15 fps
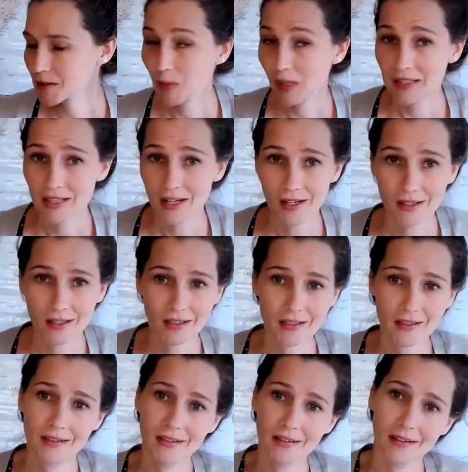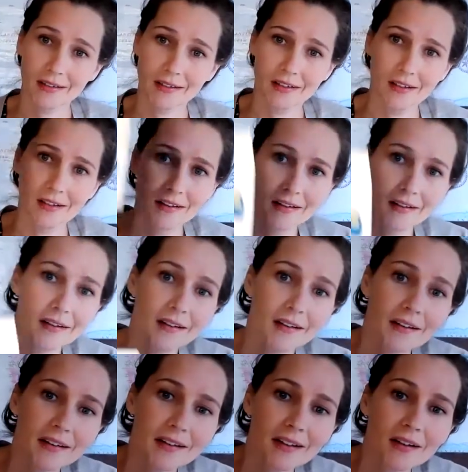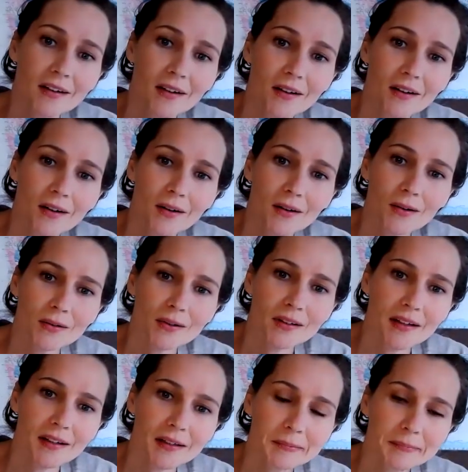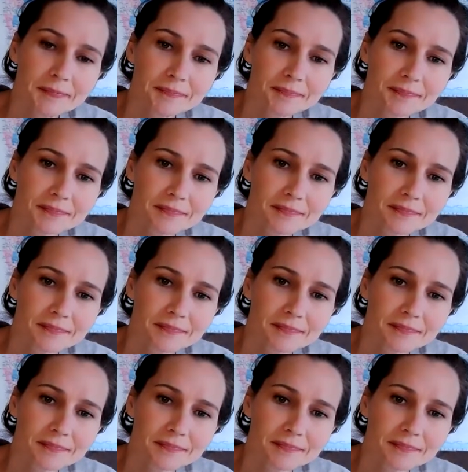My daughter did her own